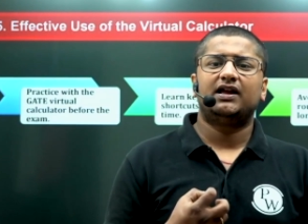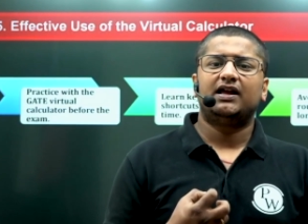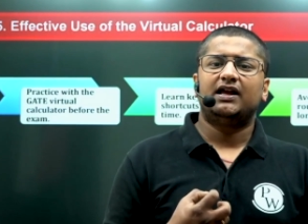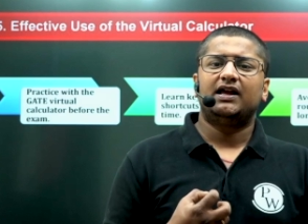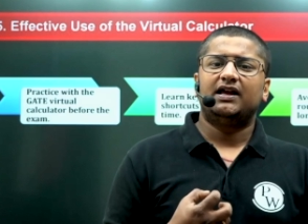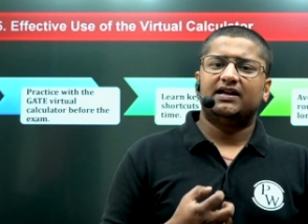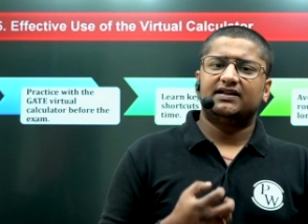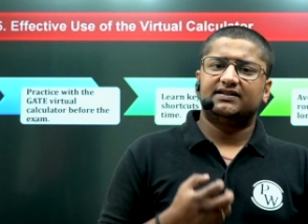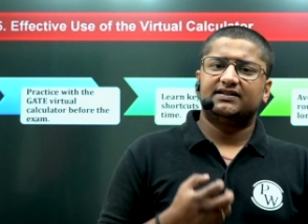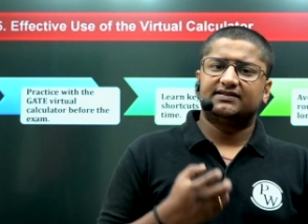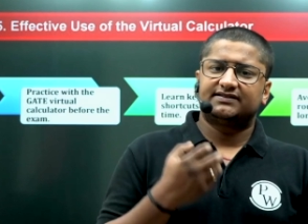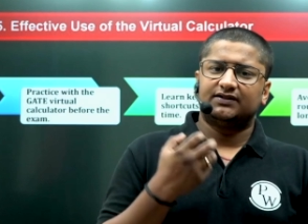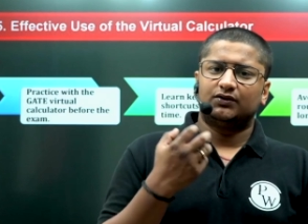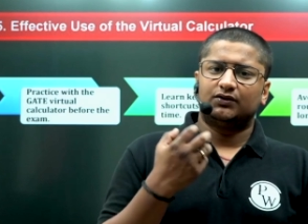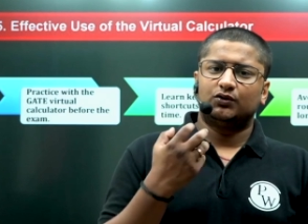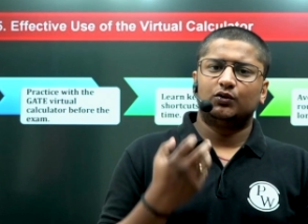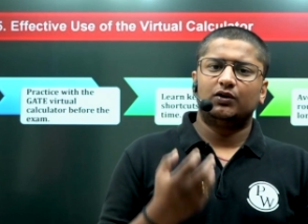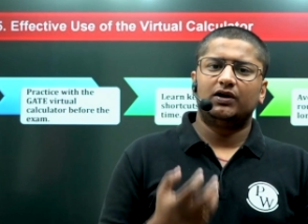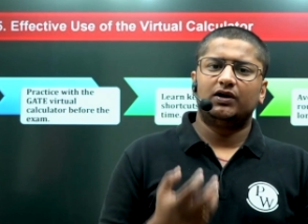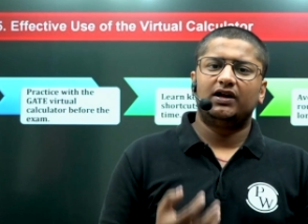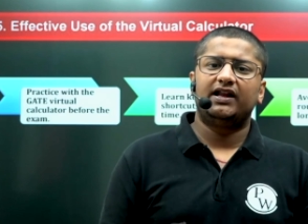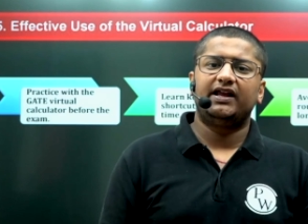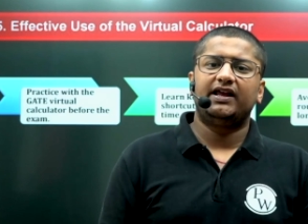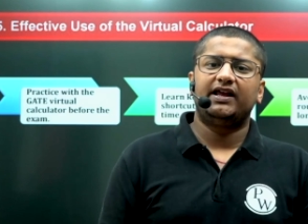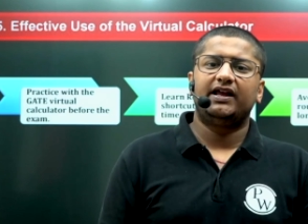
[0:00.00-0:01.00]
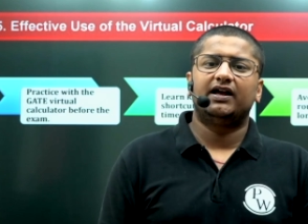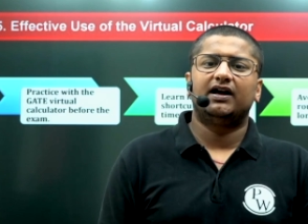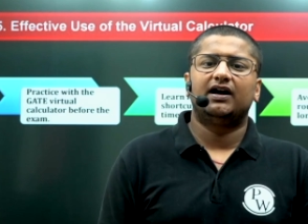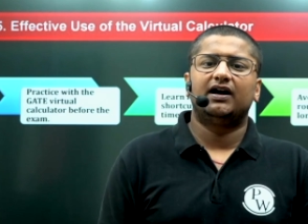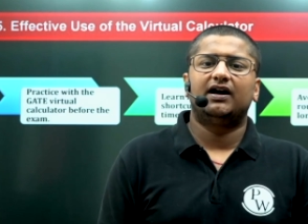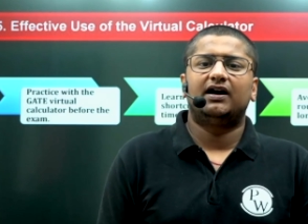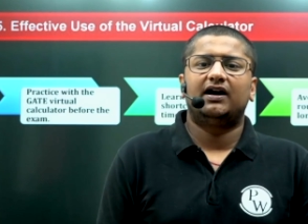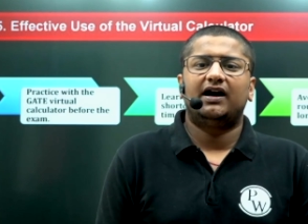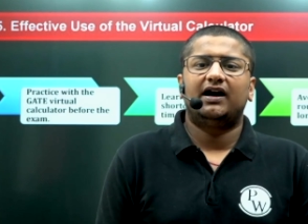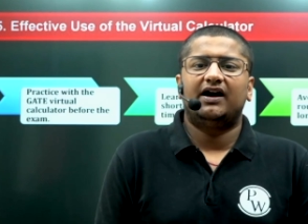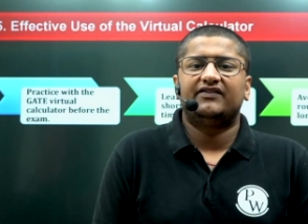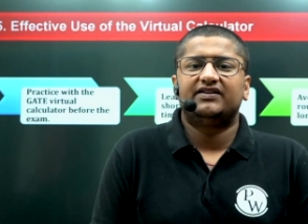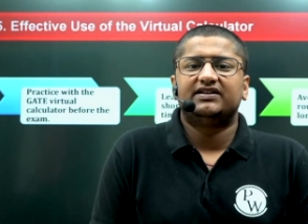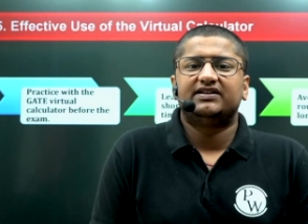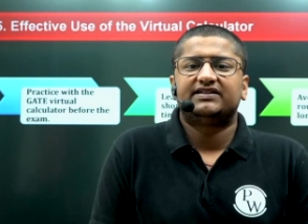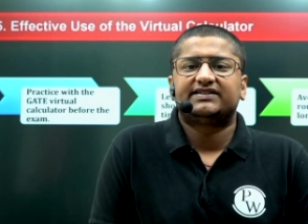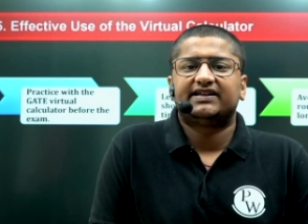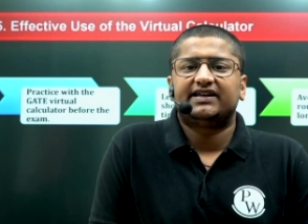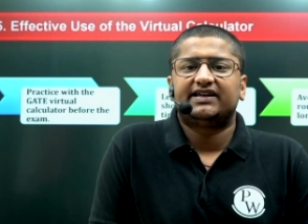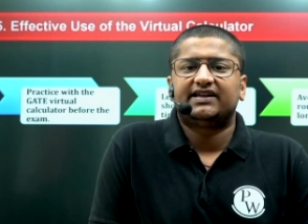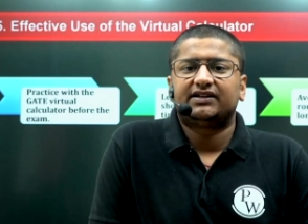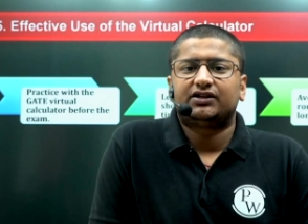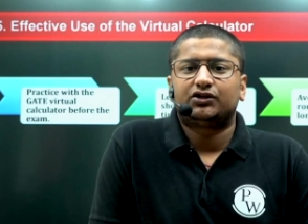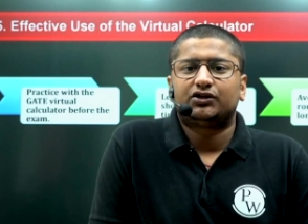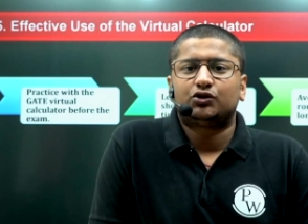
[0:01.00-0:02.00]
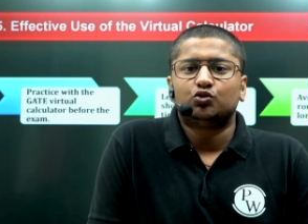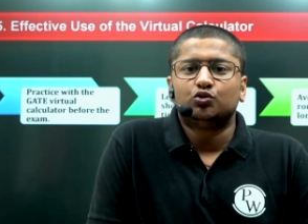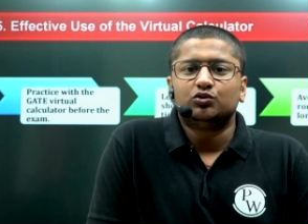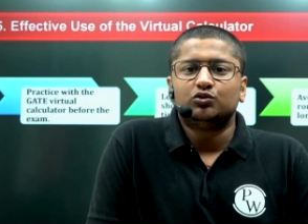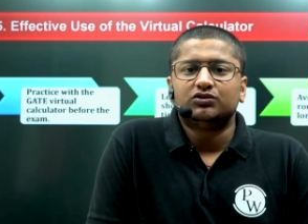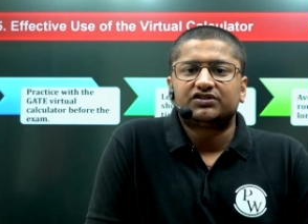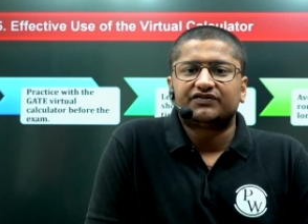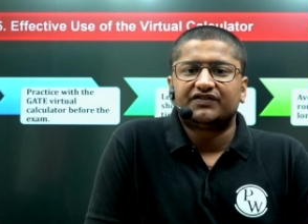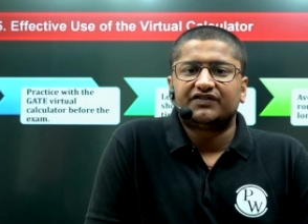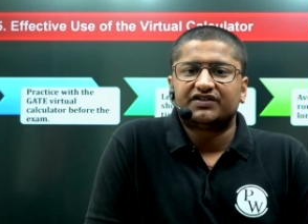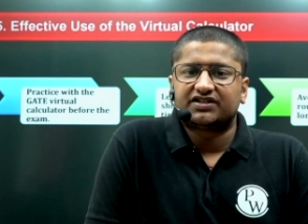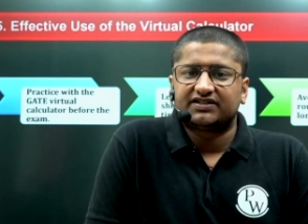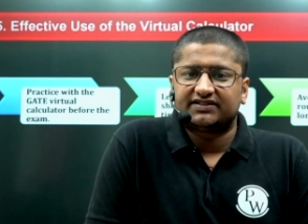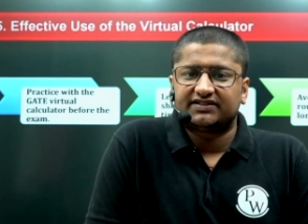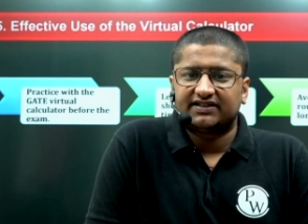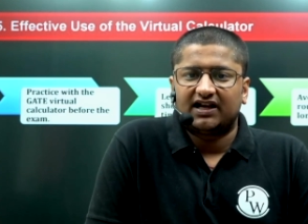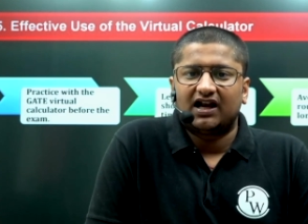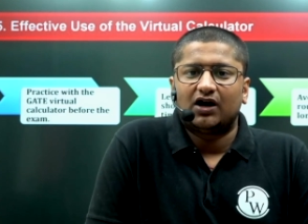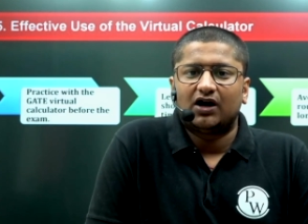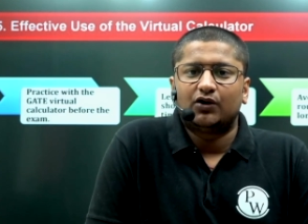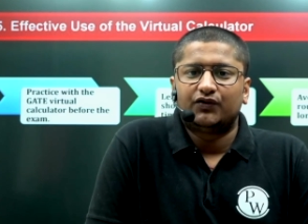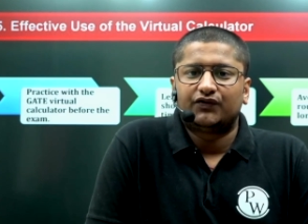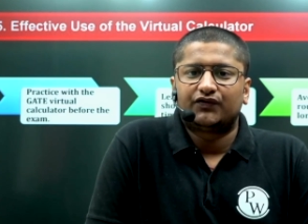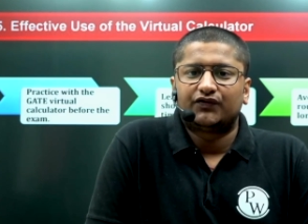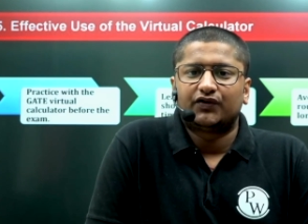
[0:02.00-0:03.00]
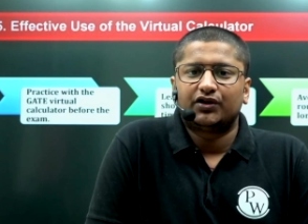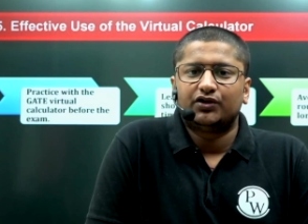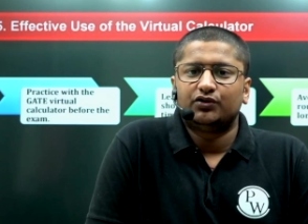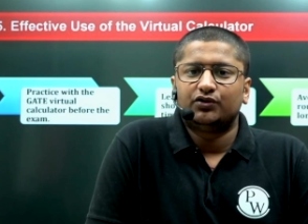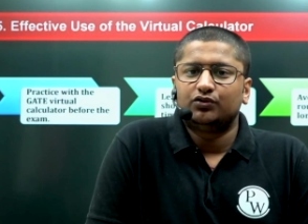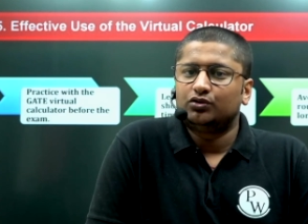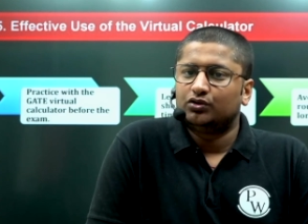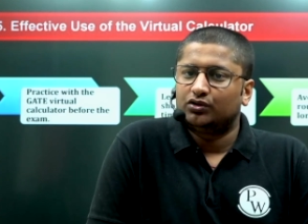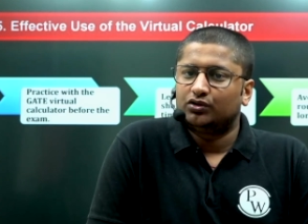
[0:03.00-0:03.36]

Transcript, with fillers: is the only, uh, I will say, tools which is allowed for you.